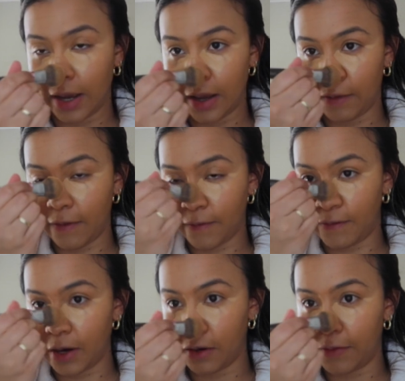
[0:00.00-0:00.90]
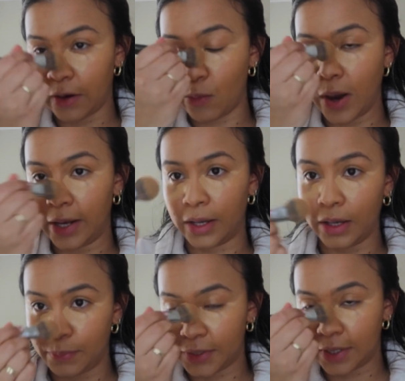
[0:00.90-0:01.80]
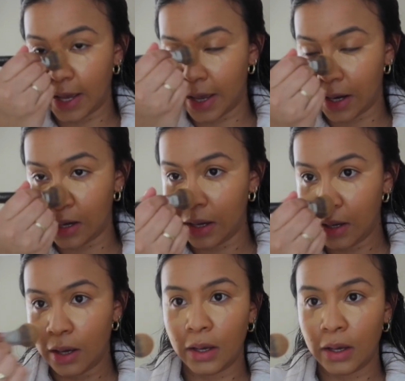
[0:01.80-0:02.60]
I have very, very wide hips and,